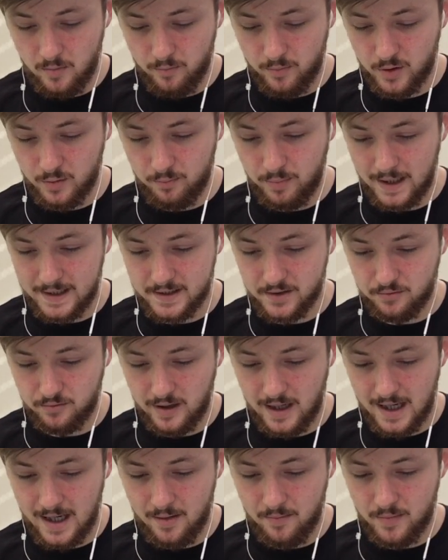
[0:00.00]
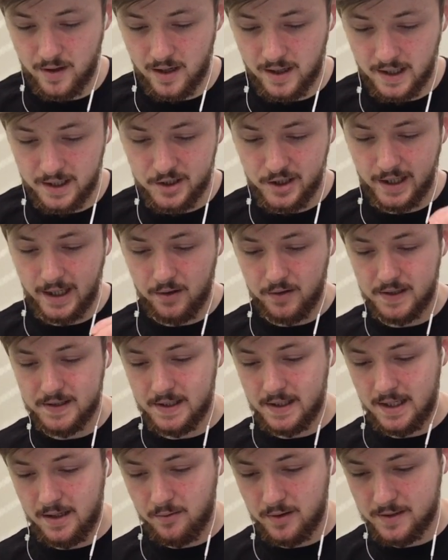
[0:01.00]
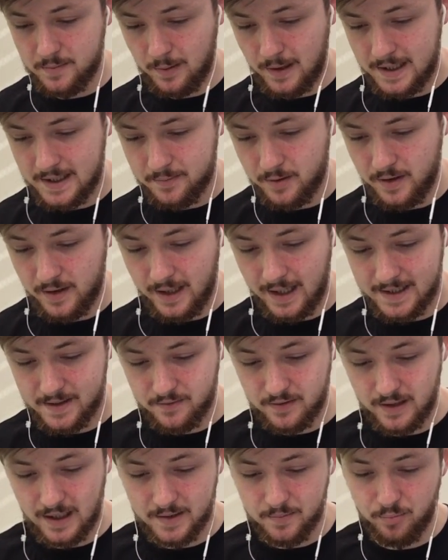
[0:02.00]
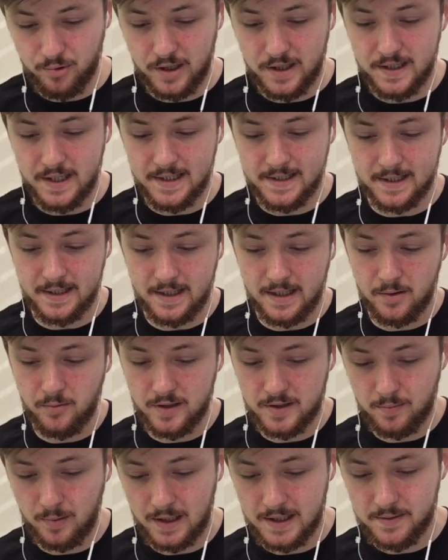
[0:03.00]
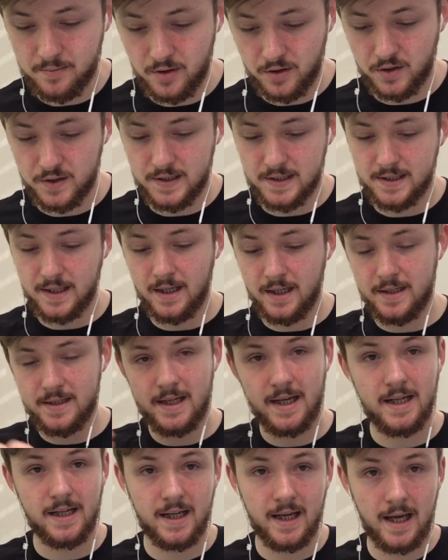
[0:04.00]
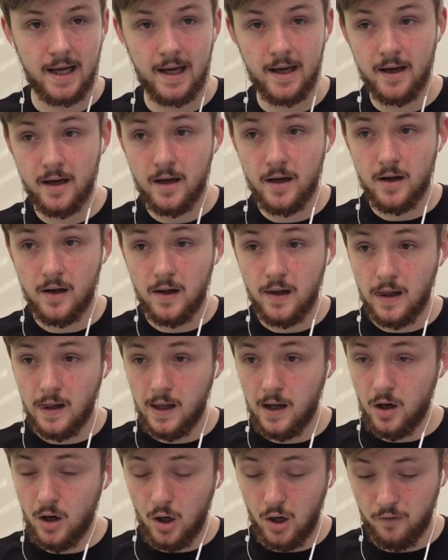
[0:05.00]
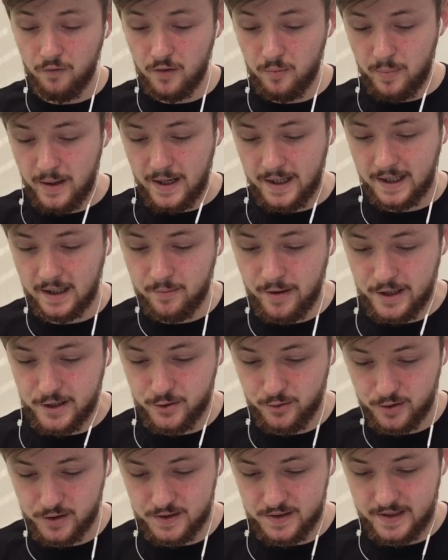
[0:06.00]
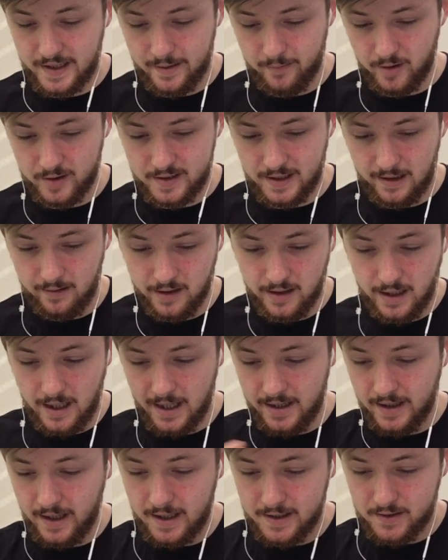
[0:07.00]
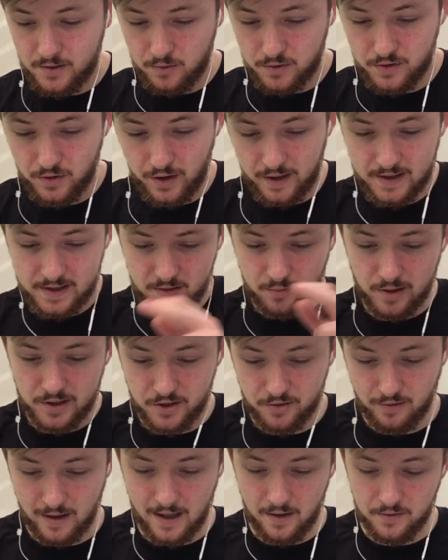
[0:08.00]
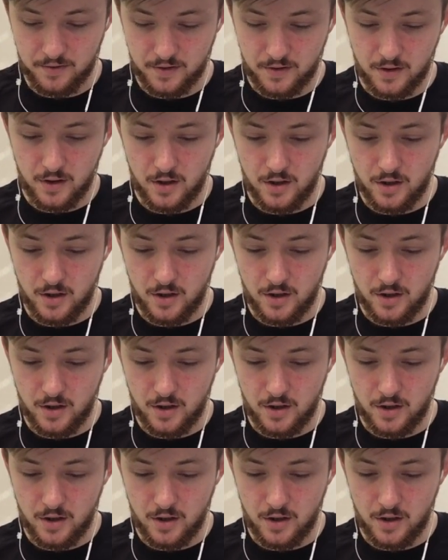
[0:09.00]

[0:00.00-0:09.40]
But battle ram, and then check out this E-Wiz placement. That's pretty decent E-Wiz placement because it's going to take care of the Pekka, make sure it doesn't take my tower, and then it's also going to switch around